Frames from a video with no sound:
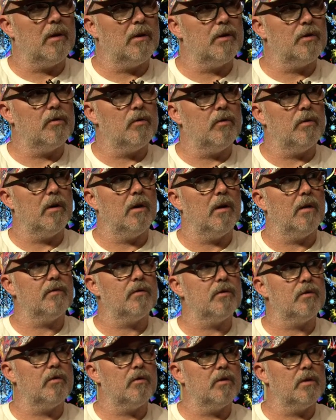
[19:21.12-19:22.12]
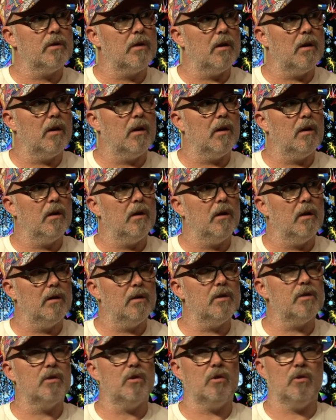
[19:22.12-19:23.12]
like two and a half stories high. It right.
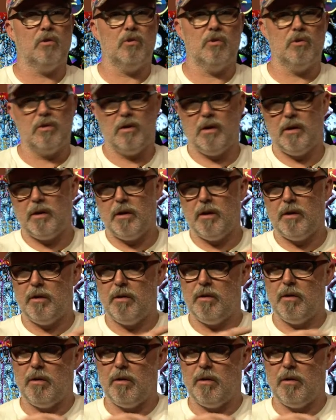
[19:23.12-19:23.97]
is huge. Like I don't